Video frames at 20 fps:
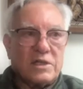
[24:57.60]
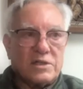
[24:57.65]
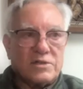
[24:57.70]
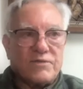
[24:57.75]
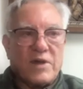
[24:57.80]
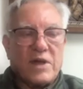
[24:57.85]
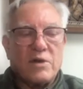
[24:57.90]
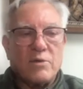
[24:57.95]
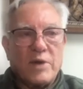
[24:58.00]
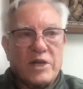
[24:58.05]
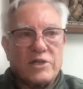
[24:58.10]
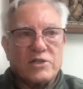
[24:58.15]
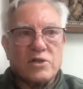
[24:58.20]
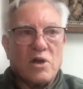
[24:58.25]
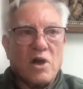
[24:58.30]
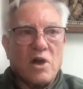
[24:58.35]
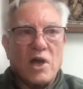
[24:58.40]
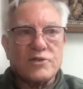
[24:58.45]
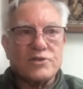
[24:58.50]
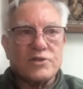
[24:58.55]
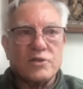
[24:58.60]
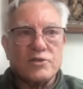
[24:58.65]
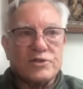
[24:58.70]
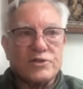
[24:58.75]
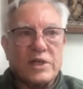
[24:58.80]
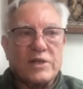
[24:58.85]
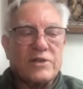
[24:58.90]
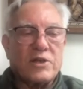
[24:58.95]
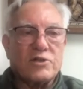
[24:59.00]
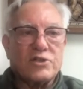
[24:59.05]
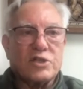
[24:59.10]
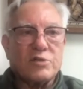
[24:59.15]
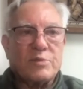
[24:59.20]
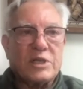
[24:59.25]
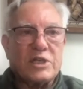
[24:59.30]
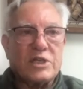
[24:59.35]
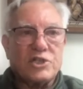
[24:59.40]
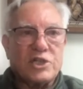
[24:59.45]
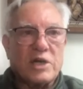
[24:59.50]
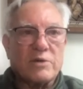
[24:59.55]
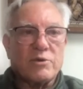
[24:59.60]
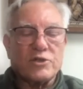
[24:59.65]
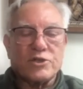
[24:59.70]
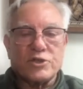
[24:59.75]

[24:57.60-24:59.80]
federation also said there should be a general